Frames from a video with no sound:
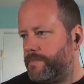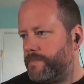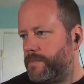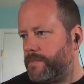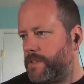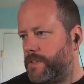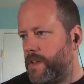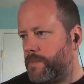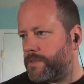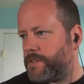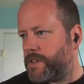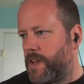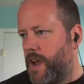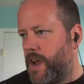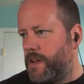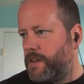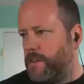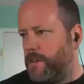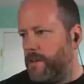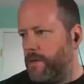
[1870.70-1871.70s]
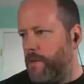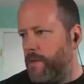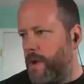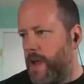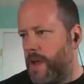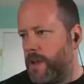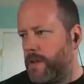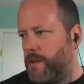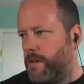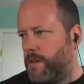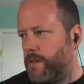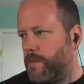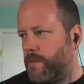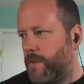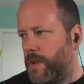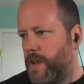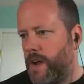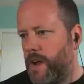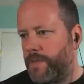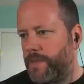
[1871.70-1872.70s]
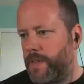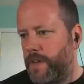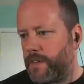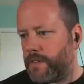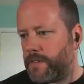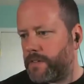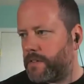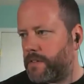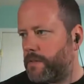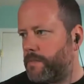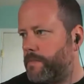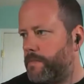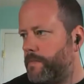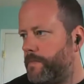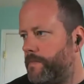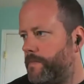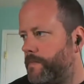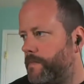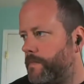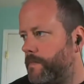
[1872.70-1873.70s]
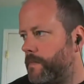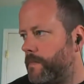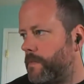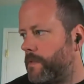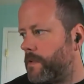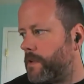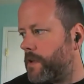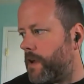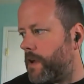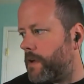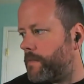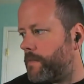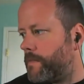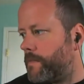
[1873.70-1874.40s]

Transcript: Step aside, UN. We got this. Okay.